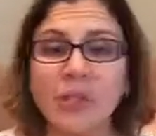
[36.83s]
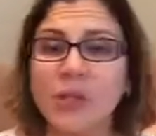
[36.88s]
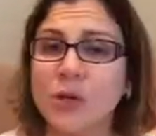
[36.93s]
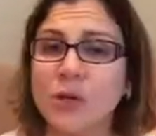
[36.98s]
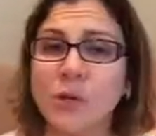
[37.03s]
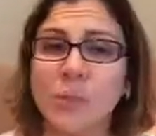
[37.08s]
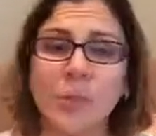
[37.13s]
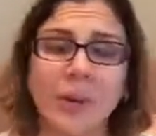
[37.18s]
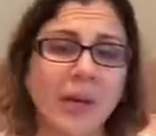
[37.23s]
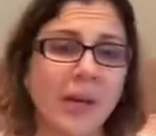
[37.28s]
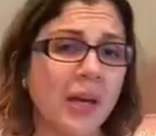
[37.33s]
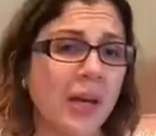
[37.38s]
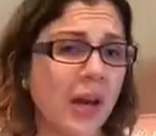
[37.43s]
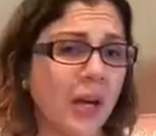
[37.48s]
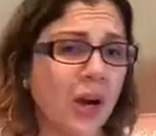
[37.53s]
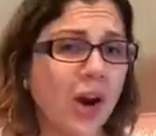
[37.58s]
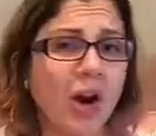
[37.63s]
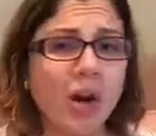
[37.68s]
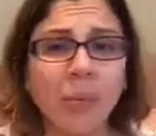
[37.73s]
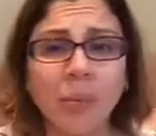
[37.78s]
It could be
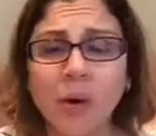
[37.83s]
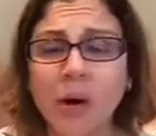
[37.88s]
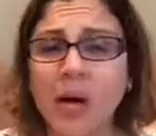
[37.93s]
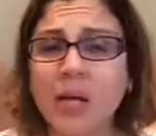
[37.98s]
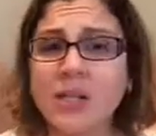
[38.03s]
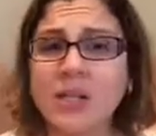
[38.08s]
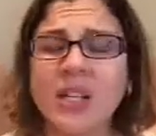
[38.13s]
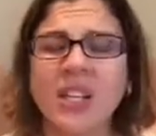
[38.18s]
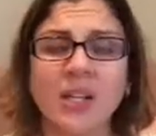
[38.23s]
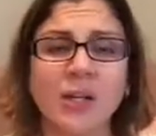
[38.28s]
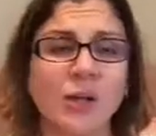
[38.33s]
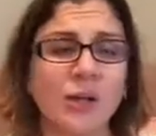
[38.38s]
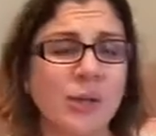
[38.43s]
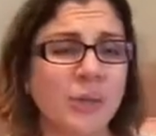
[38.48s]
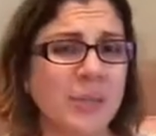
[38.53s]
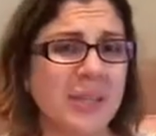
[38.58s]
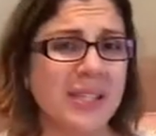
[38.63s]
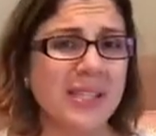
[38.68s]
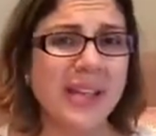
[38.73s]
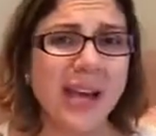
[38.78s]
an art project, it
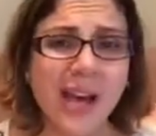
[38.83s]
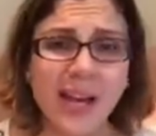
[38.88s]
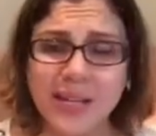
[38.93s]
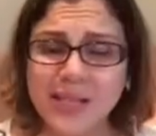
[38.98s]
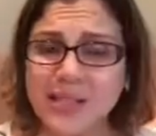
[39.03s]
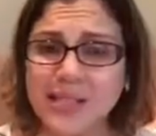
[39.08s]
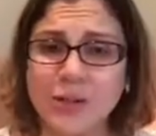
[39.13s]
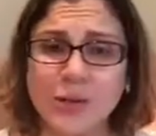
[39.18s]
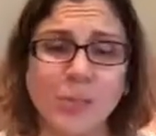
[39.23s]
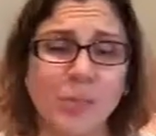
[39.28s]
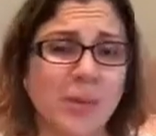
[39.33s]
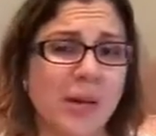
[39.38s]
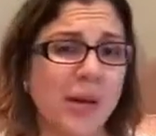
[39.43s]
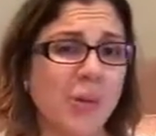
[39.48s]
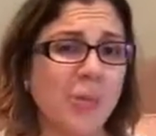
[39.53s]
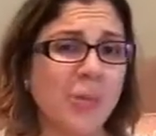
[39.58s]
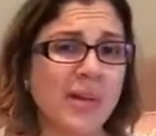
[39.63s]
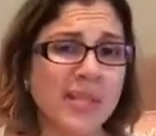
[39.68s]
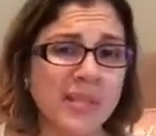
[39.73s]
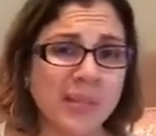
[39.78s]
could be science, it could be
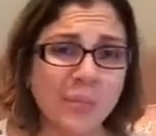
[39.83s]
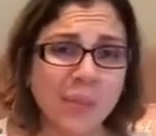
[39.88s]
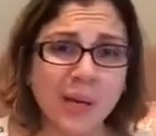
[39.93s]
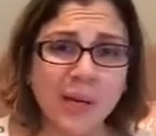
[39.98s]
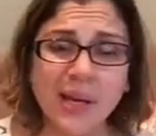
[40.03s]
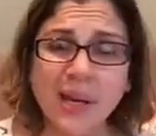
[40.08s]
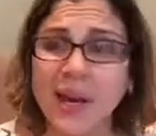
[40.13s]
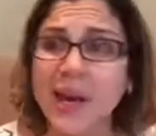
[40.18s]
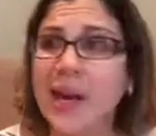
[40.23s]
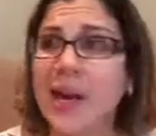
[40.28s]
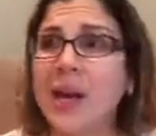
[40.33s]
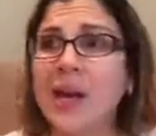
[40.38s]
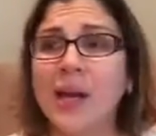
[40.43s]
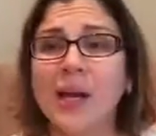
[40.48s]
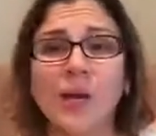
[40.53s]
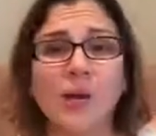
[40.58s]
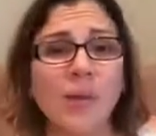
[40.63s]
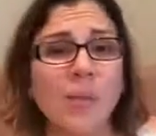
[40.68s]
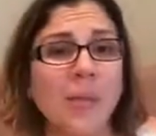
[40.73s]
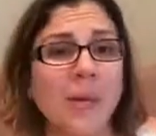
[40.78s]
a recipe,
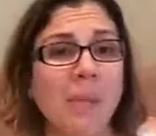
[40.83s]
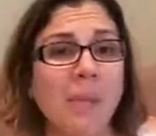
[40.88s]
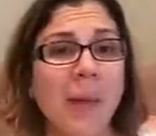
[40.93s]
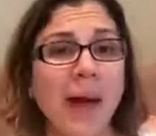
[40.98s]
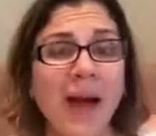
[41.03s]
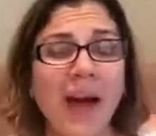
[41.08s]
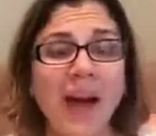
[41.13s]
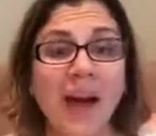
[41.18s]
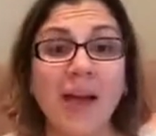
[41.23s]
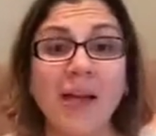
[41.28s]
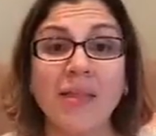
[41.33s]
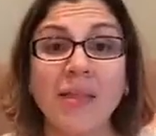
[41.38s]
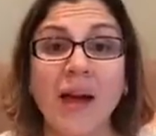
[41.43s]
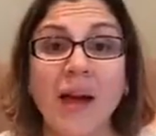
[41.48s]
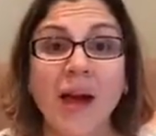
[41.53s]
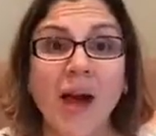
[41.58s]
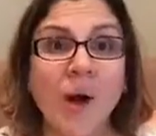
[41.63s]
it could be math.